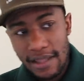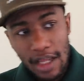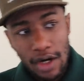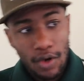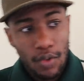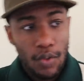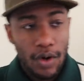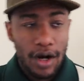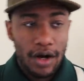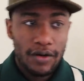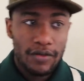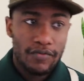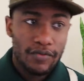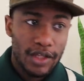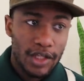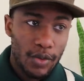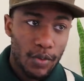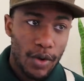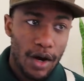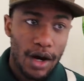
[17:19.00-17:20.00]
they don't wear
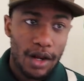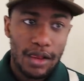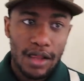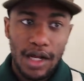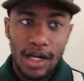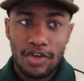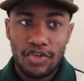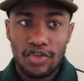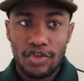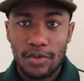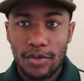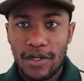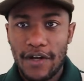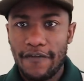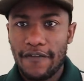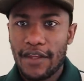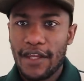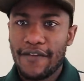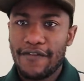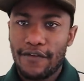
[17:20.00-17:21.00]
really wear a lot of jewelry. I
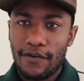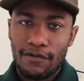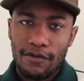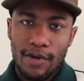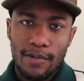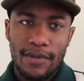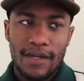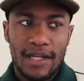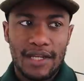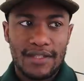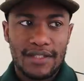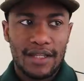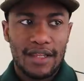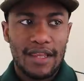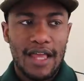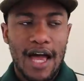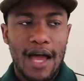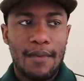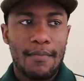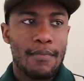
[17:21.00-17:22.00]
feel like for women, it's a
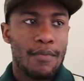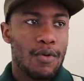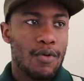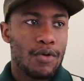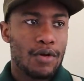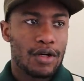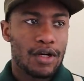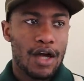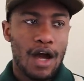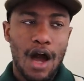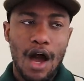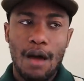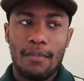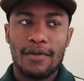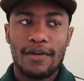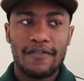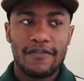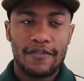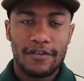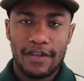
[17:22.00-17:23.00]
lot more
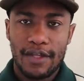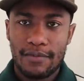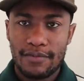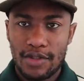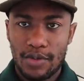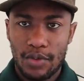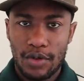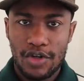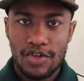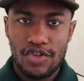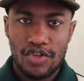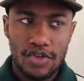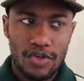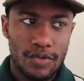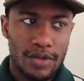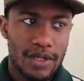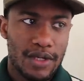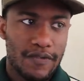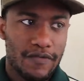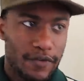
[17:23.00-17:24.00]
common for them to wear
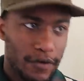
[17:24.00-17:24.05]
jewelry.